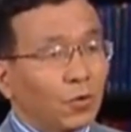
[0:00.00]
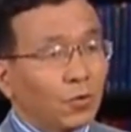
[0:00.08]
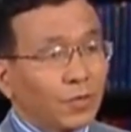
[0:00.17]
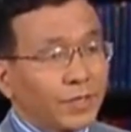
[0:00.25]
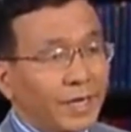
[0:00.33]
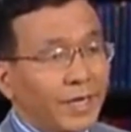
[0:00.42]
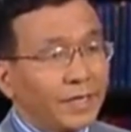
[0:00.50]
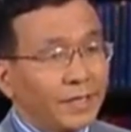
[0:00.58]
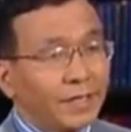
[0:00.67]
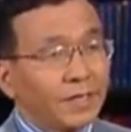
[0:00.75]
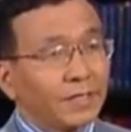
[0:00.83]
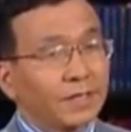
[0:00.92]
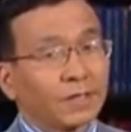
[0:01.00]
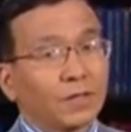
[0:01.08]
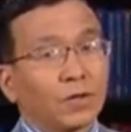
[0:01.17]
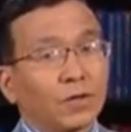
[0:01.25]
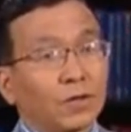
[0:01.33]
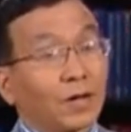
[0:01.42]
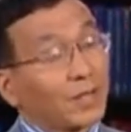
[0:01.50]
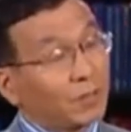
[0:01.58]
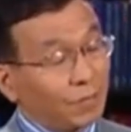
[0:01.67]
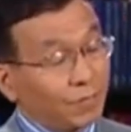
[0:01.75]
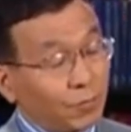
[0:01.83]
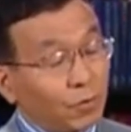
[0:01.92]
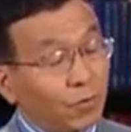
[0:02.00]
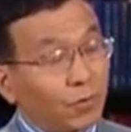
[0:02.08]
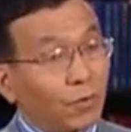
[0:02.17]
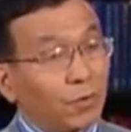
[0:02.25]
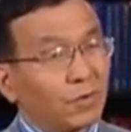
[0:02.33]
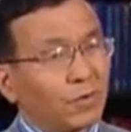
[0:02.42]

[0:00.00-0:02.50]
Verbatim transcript: with a dream of pursuing freedom,